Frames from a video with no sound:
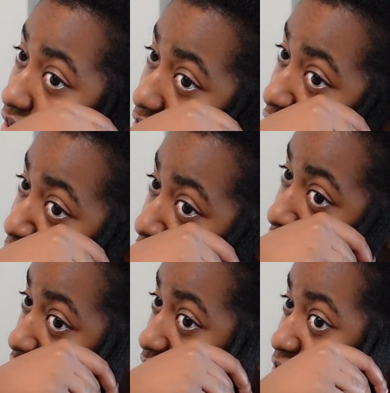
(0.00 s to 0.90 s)
if that
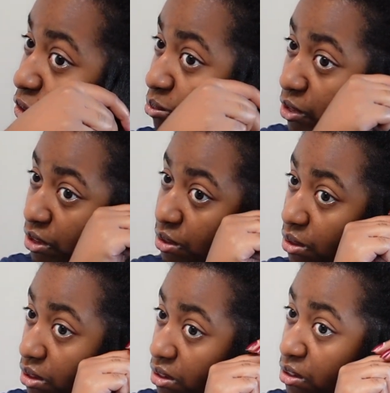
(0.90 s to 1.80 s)
makes sense. So I'm
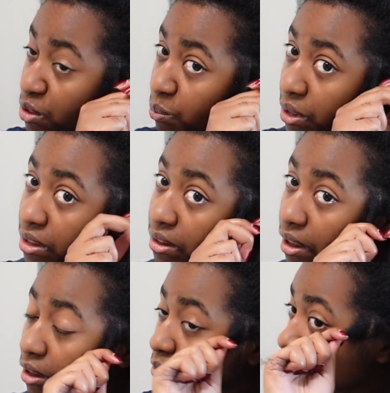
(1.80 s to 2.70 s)
just splitting
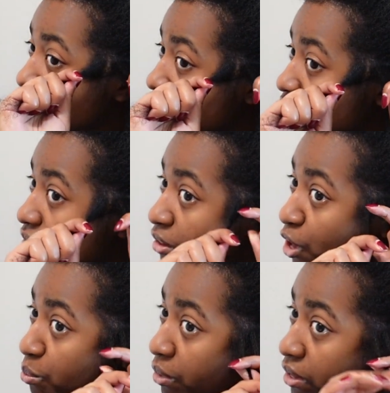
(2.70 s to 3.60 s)
out a
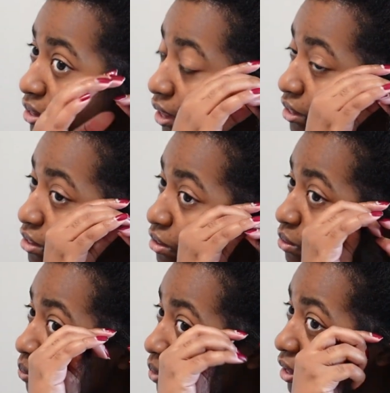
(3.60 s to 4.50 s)
couple of
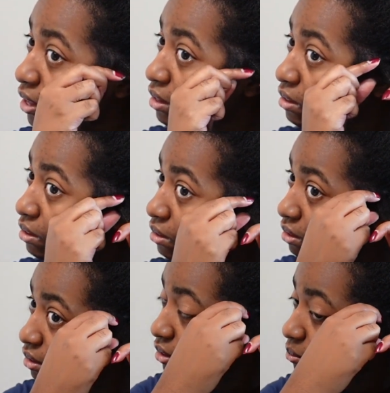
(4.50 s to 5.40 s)
sections. One,
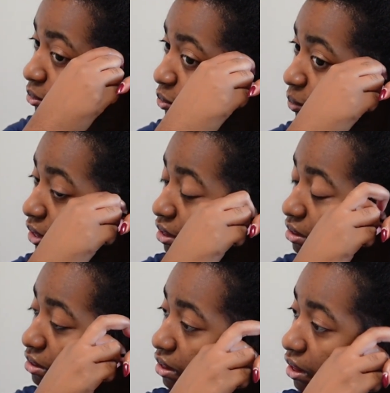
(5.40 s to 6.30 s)
split this in